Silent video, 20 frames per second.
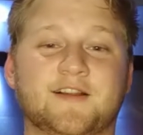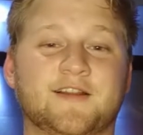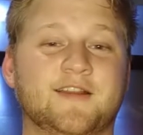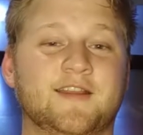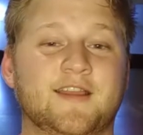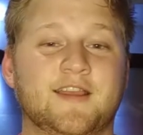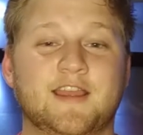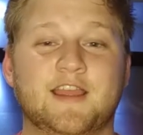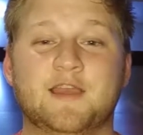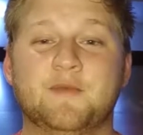
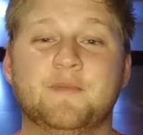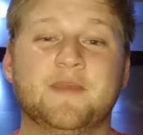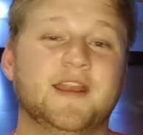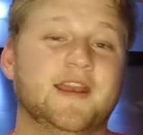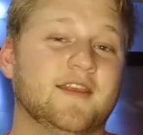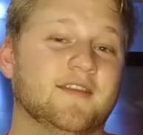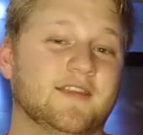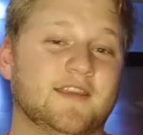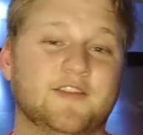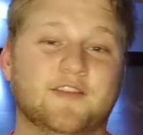on,
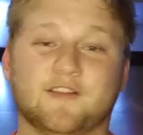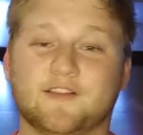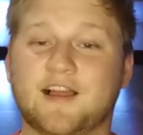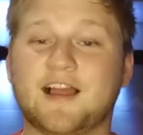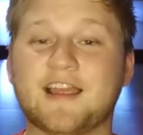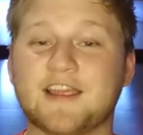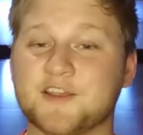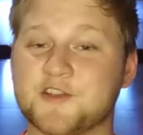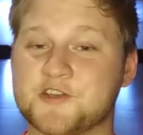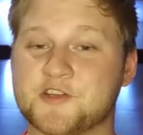immediately the
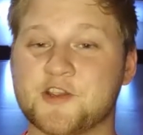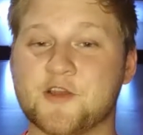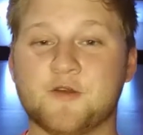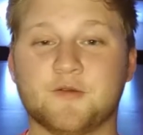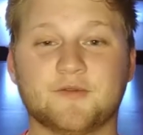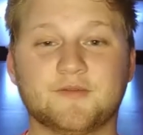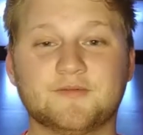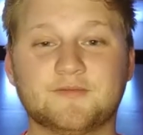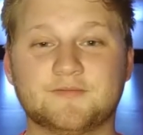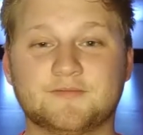light is
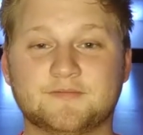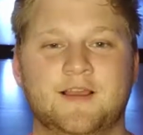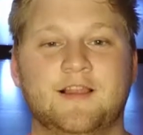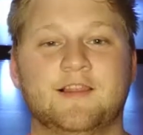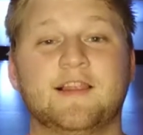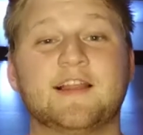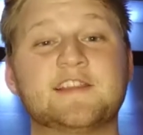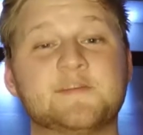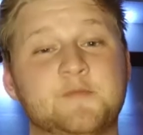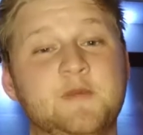shown.
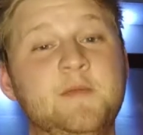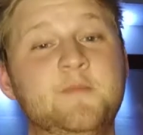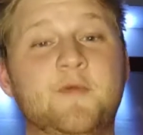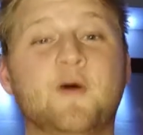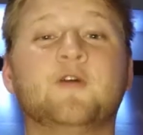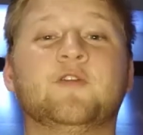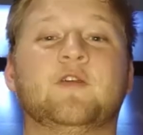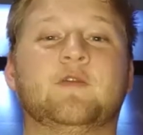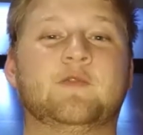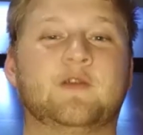Let's be
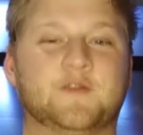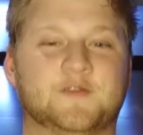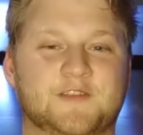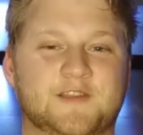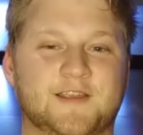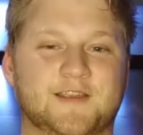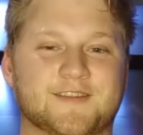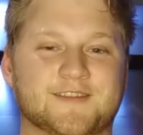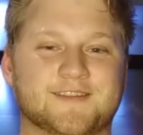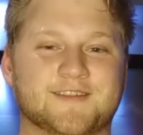both of those
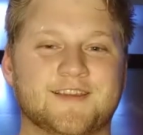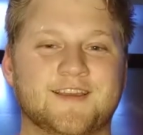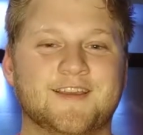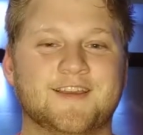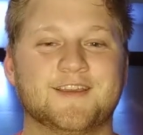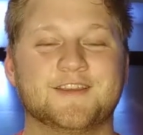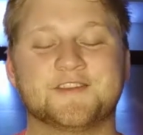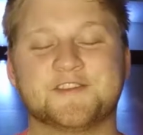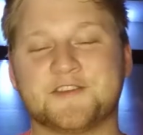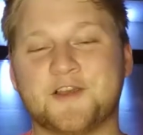things,
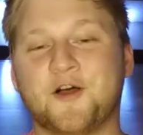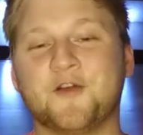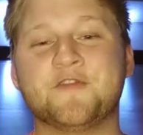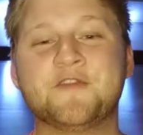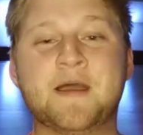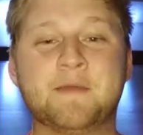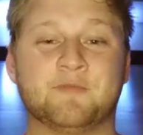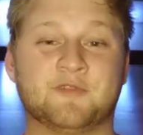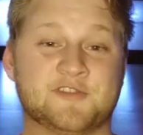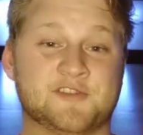salt
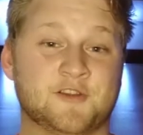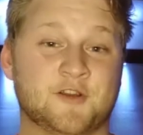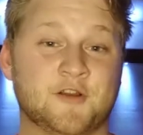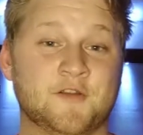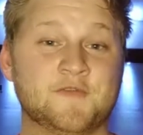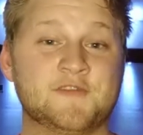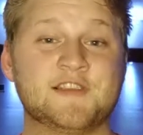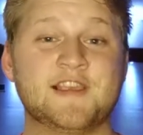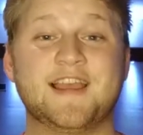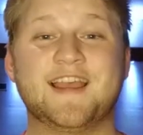that
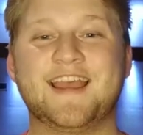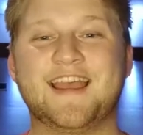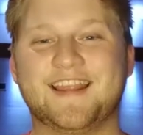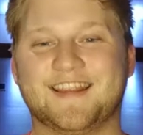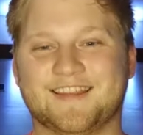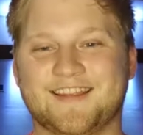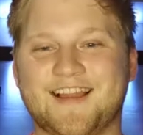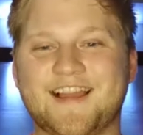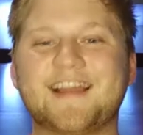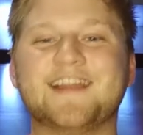preserves
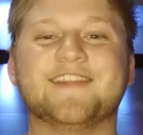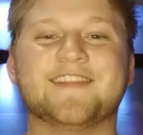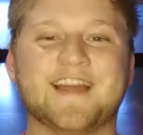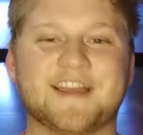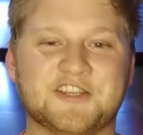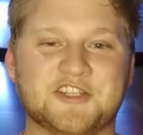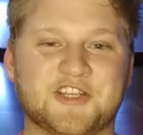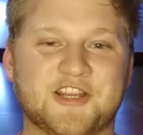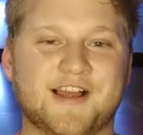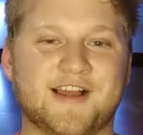and light
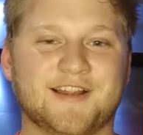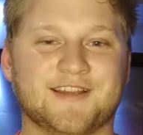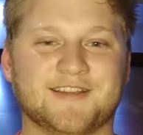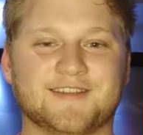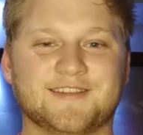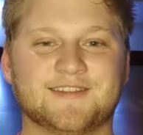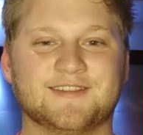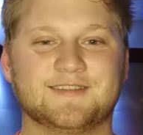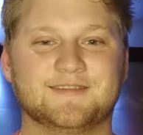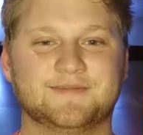that
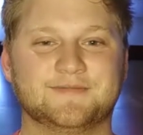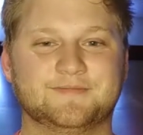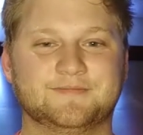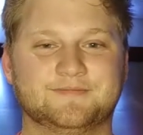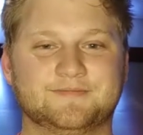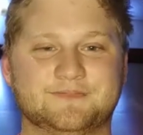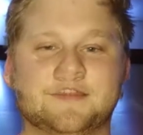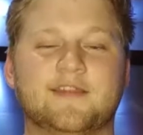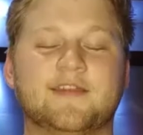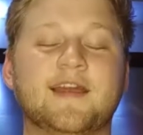shines.
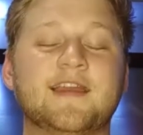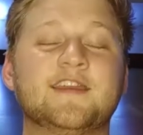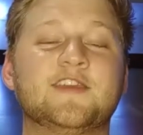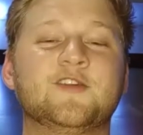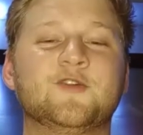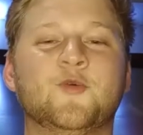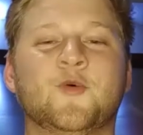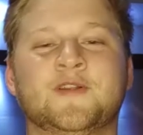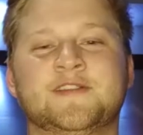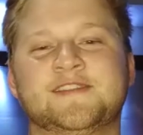
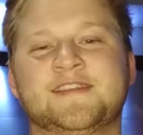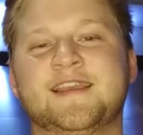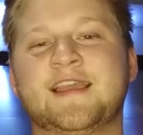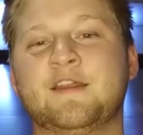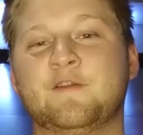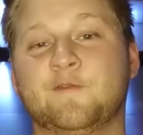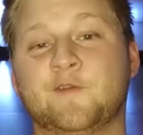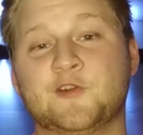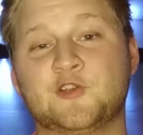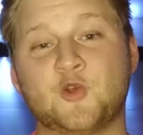Thank you once
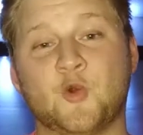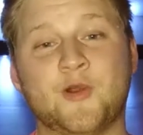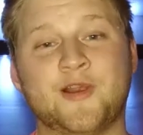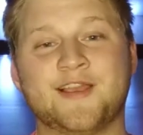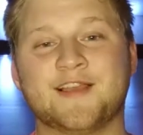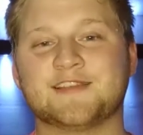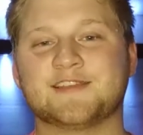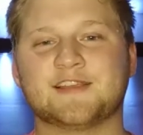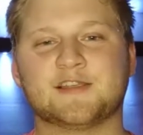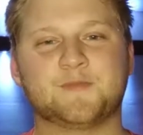again for
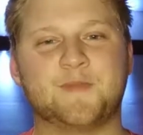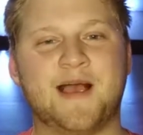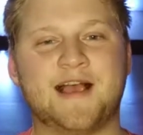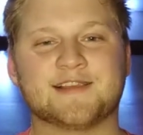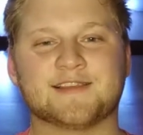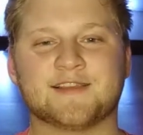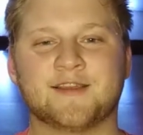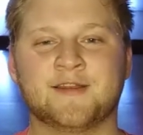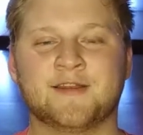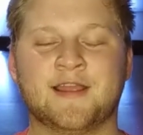joining us this
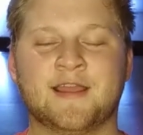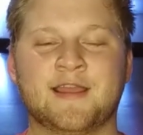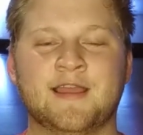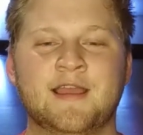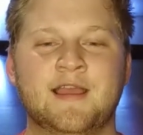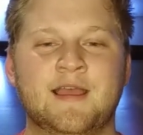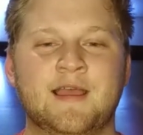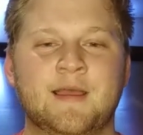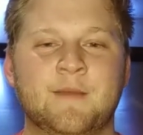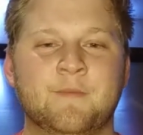past Sunday.
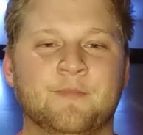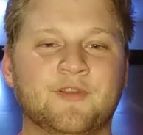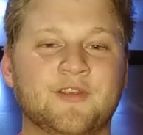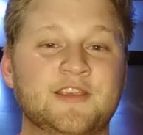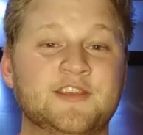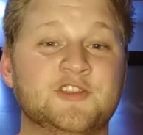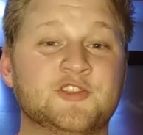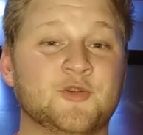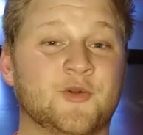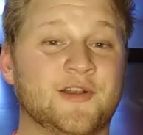
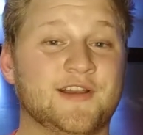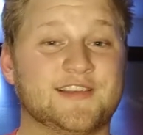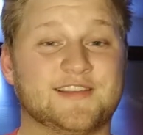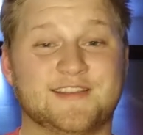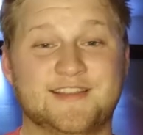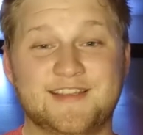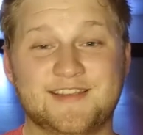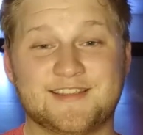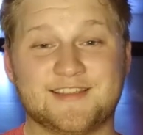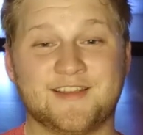Please join
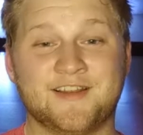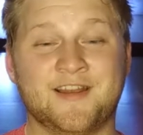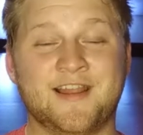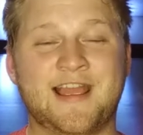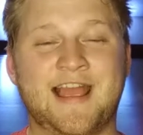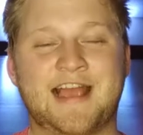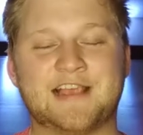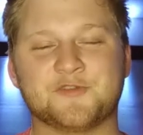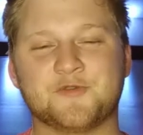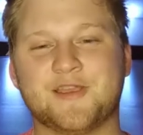us this
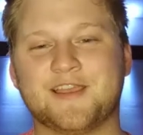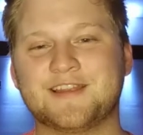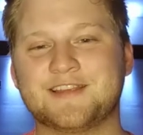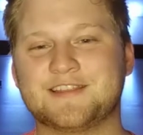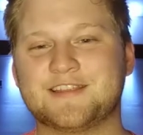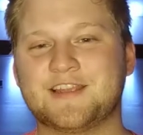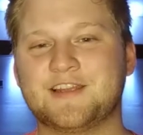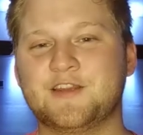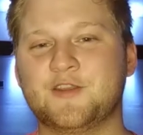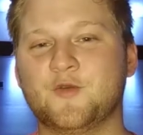Sunday as we
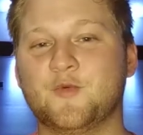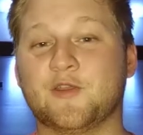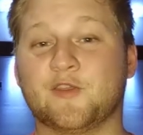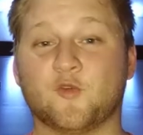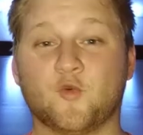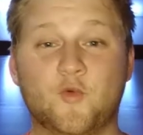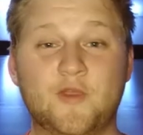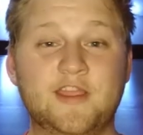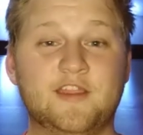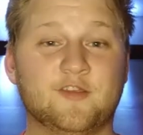continue
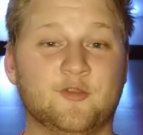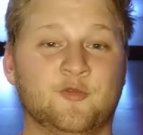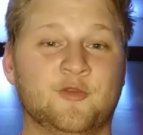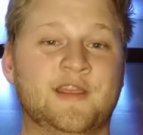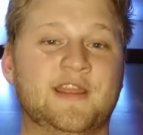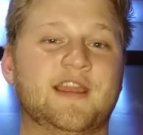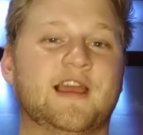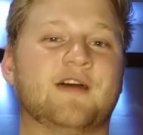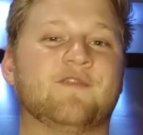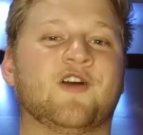with week
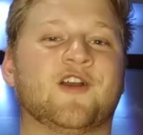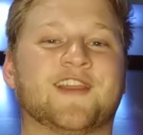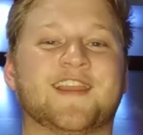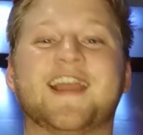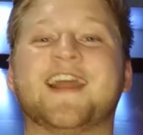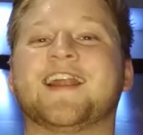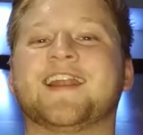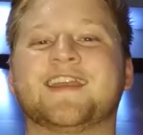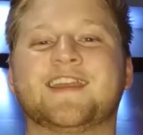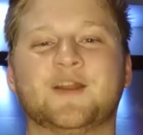three of our
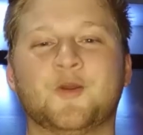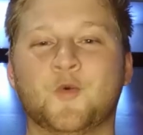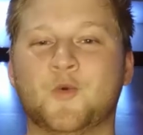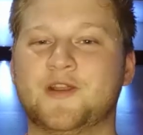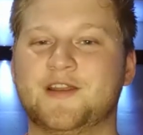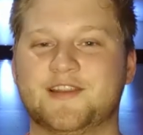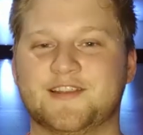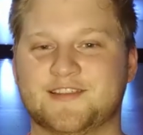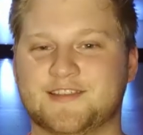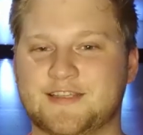Can I Get a
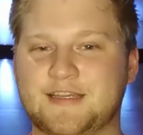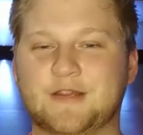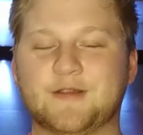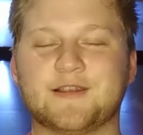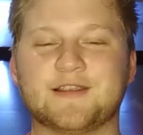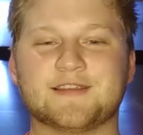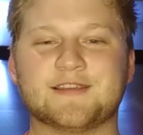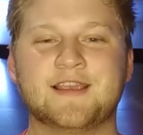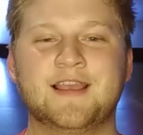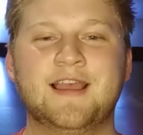Witness
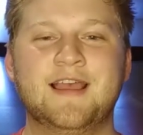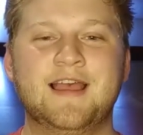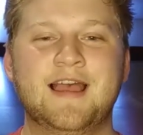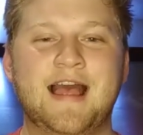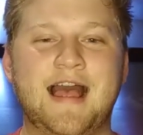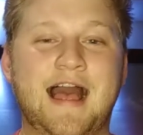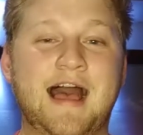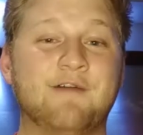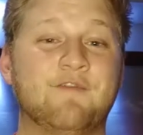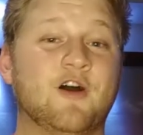series.
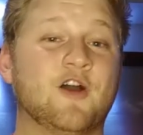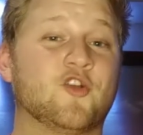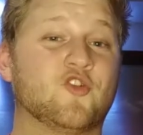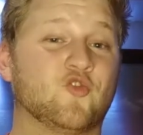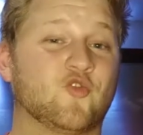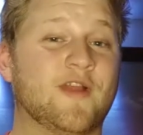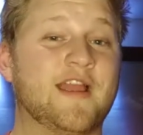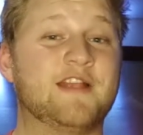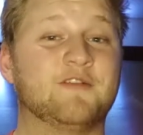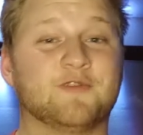Have a
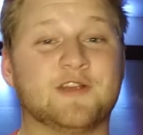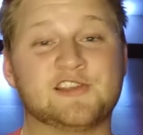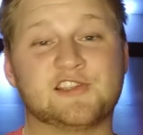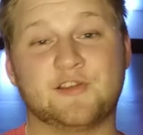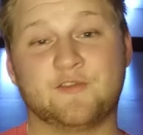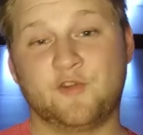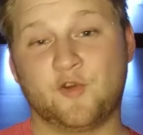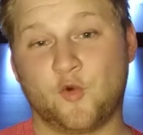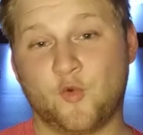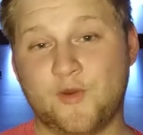great
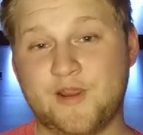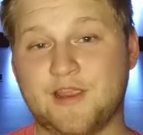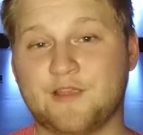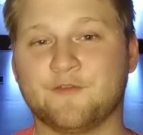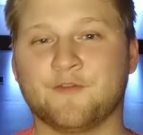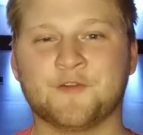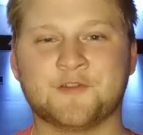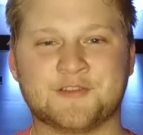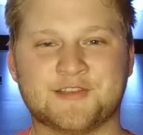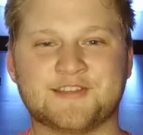rest of your
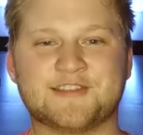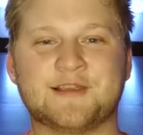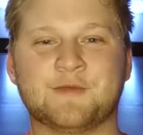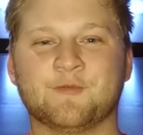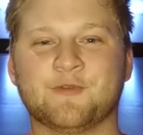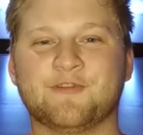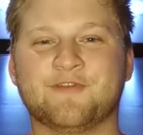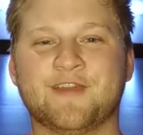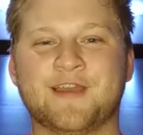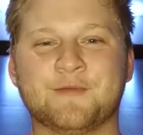week, First Assembly